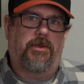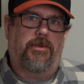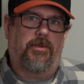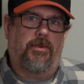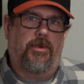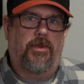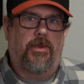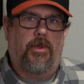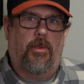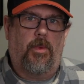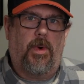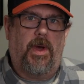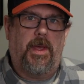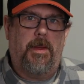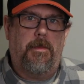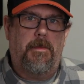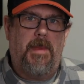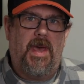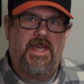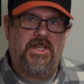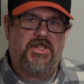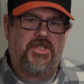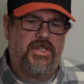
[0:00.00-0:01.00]
through the way
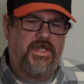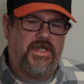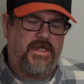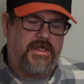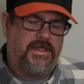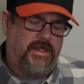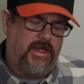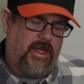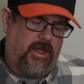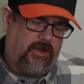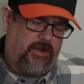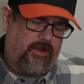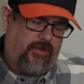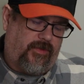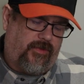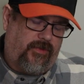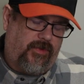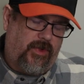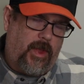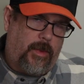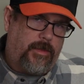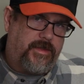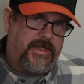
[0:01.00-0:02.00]
mesh is. Now, the
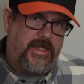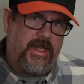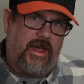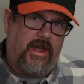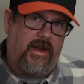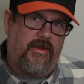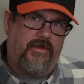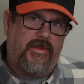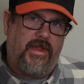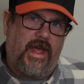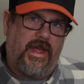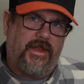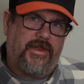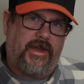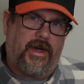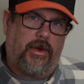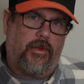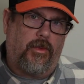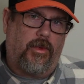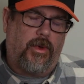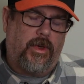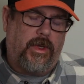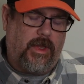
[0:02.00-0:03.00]
flip side of that I
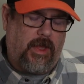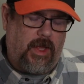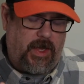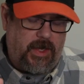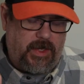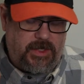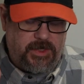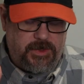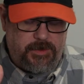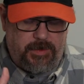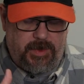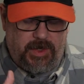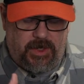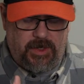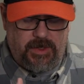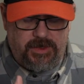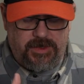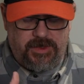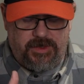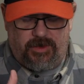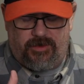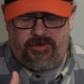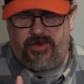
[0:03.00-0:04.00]
really like is
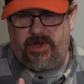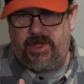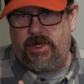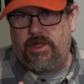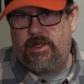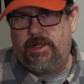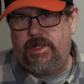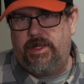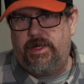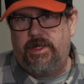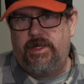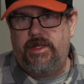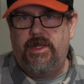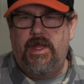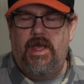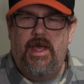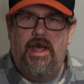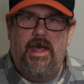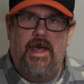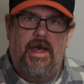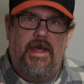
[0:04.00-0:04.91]
because they're ventilated,